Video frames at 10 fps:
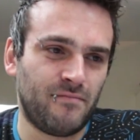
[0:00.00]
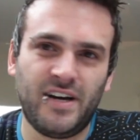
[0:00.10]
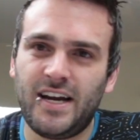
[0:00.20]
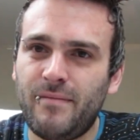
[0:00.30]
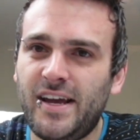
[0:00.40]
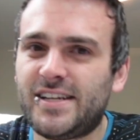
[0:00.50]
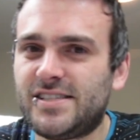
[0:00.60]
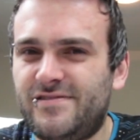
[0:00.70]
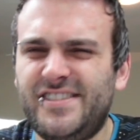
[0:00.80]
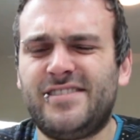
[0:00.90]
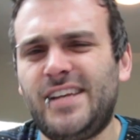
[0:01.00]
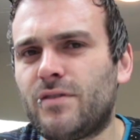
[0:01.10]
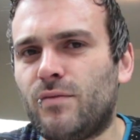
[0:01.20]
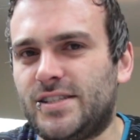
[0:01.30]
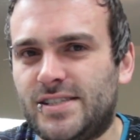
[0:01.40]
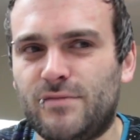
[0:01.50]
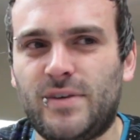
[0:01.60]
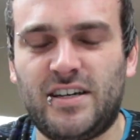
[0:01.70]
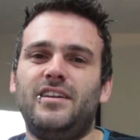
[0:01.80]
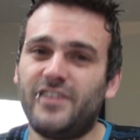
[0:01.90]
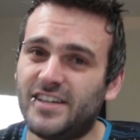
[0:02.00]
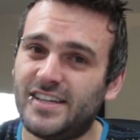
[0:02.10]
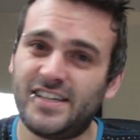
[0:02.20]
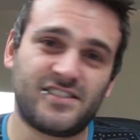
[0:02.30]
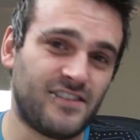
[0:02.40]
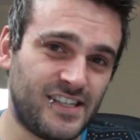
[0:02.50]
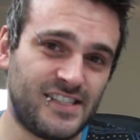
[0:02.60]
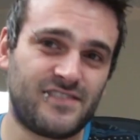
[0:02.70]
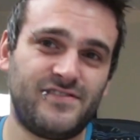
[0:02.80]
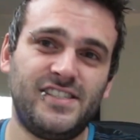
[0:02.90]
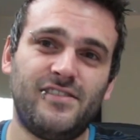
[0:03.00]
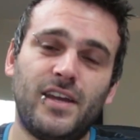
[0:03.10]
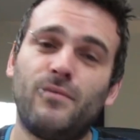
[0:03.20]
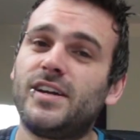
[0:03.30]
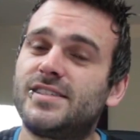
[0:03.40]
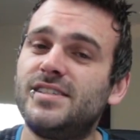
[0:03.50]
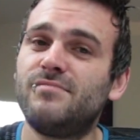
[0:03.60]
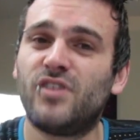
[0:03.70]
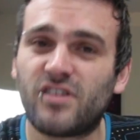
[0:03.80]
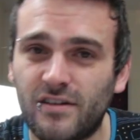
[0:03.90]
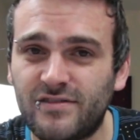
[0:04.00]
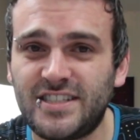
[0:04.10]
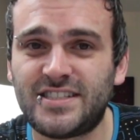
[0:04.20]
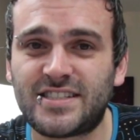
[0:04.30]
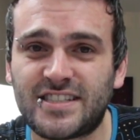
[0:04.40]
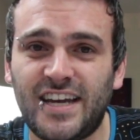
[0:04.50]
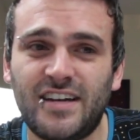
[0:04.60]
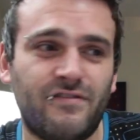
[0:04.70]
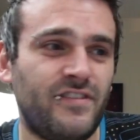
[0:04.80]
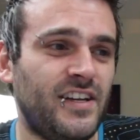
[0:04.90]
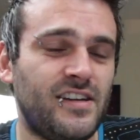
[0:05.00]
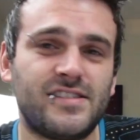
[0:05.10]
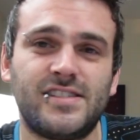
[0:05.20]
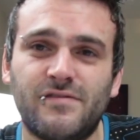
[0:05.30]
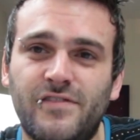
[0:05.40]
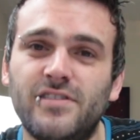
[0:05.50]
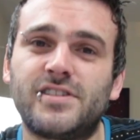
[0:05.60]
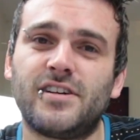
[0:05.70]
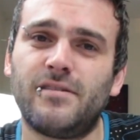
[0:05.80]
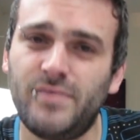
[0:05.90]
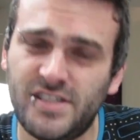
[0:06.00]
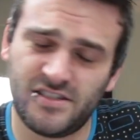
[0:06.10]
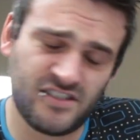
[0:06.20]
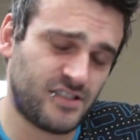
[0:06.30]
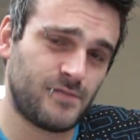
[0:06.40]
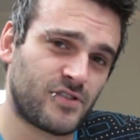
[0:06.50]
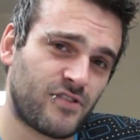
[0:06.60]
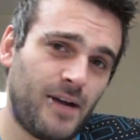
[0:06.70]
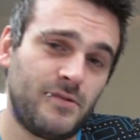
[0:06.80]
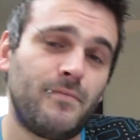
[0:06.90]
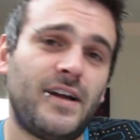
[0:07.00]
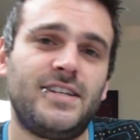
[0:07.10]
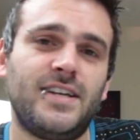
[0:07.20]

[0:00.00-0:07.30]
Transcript: but I make these videos every once in a while. If you did enjoy this video and you want to see more of these kind of videos in the future, be sure to subscribe to my